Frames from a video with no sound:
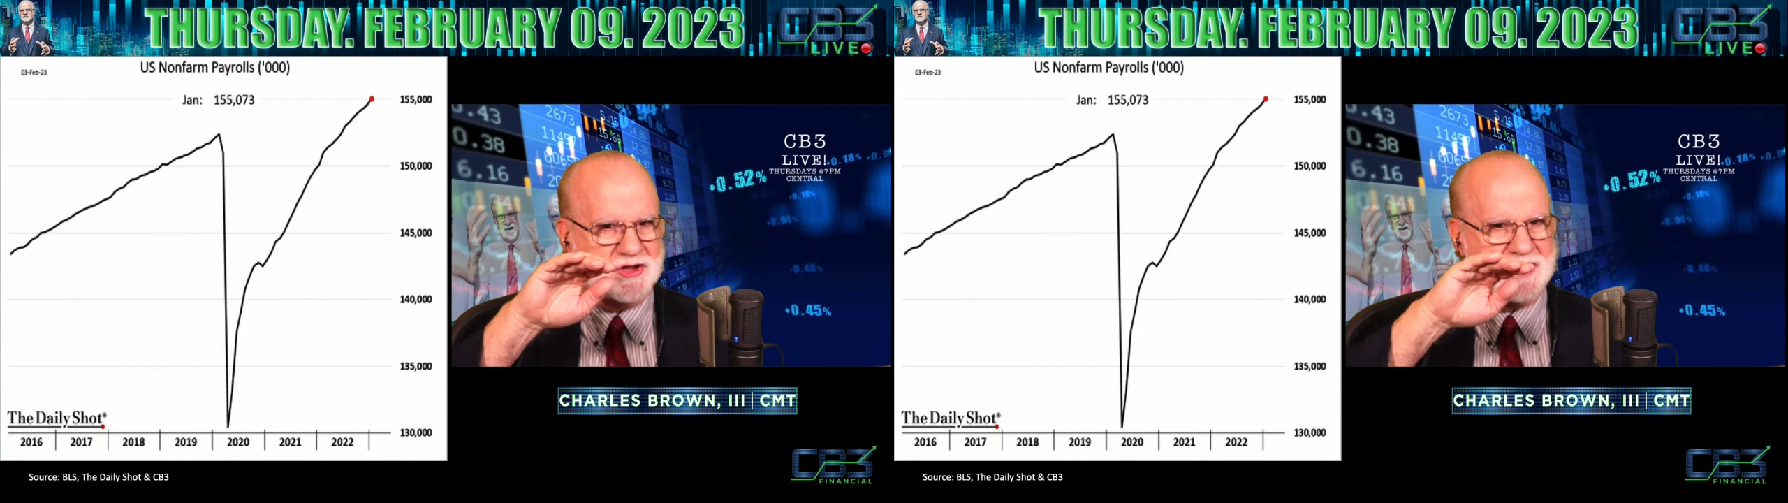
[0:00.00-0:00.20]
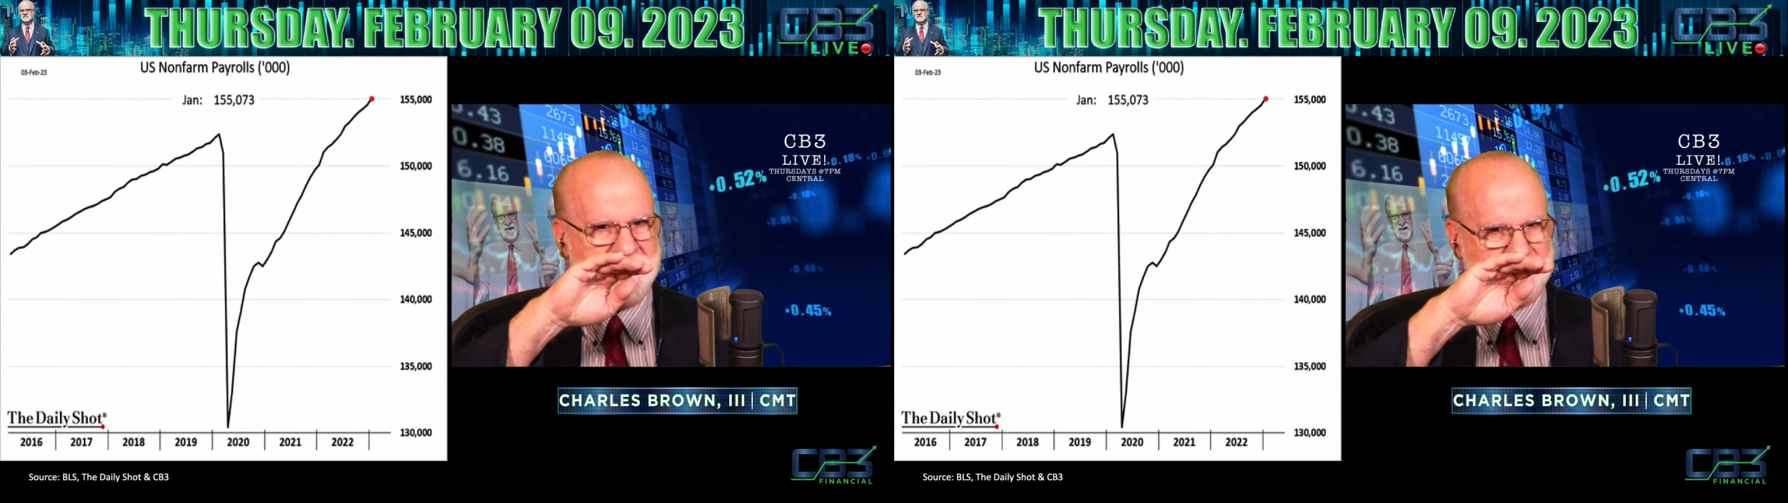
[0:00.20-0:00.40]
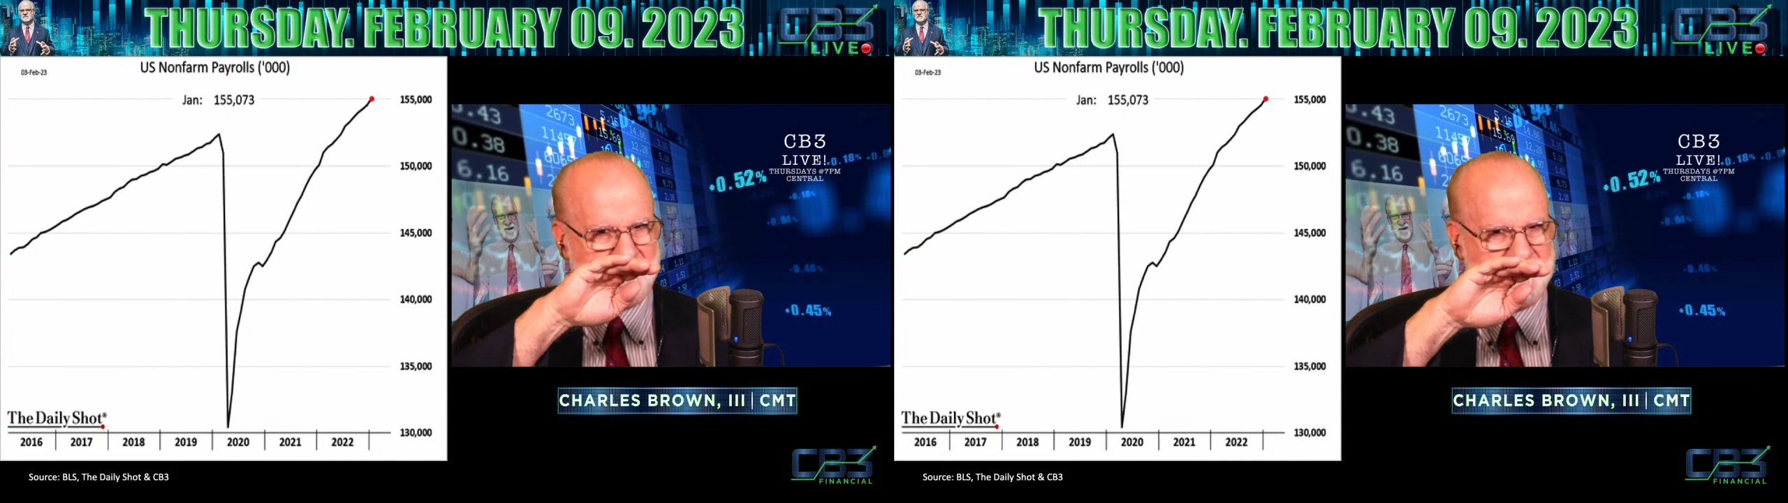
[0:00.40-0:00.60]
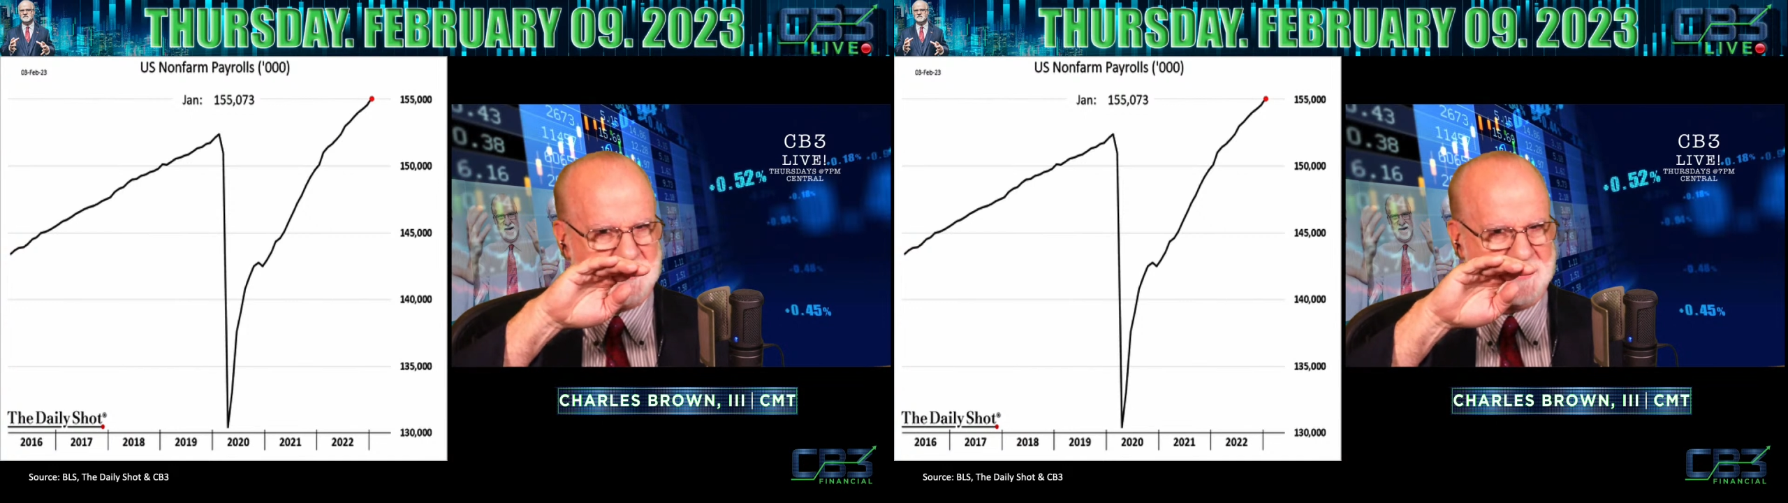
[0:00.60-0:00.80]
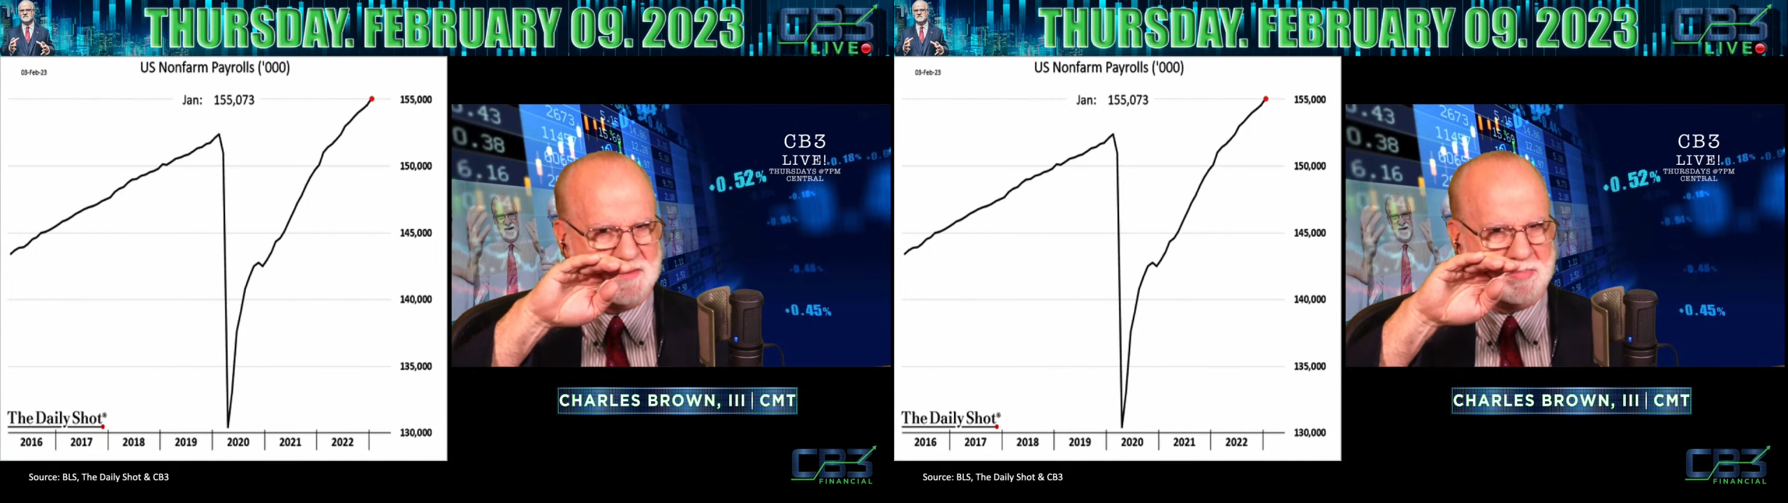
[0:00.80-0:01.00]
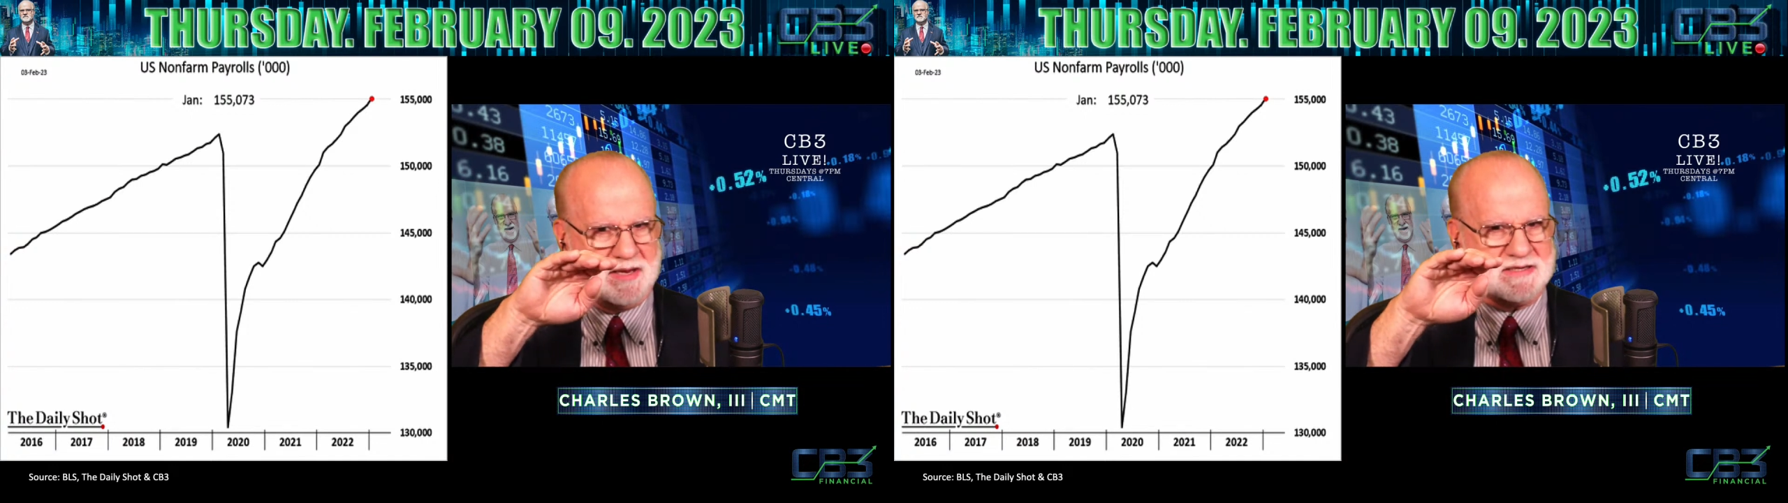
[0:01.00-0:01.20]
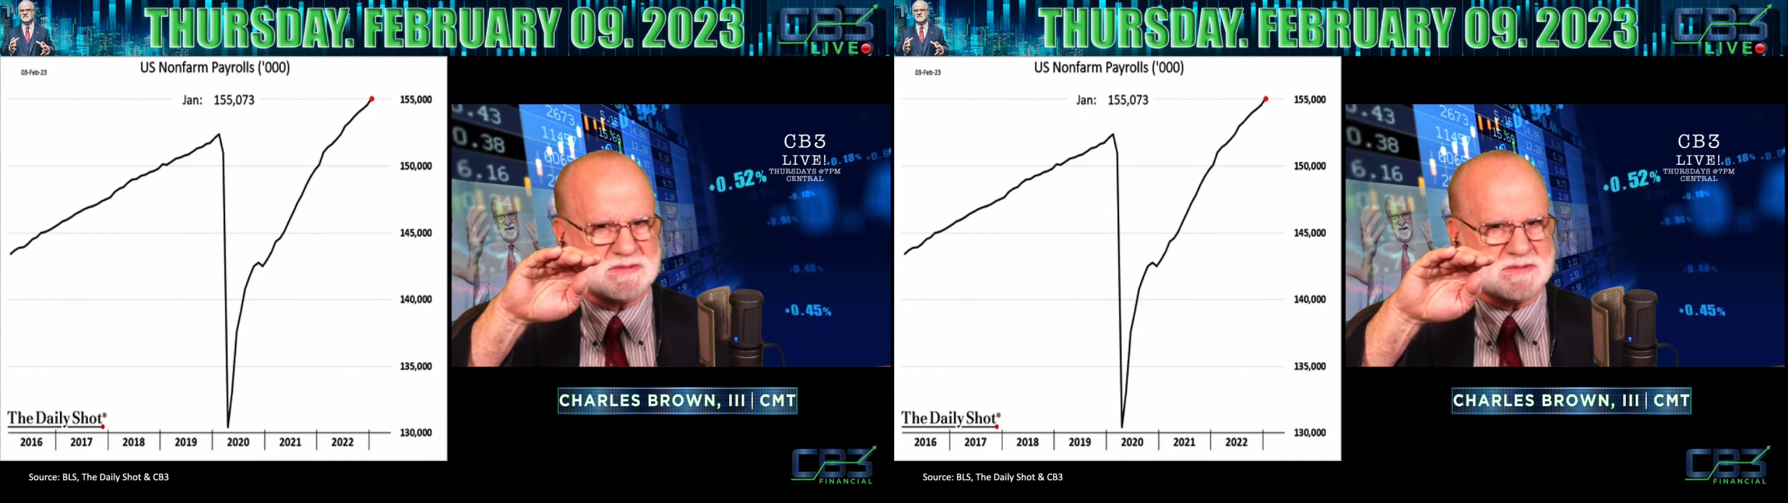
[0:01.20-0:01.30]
You kind of have to fill in the blank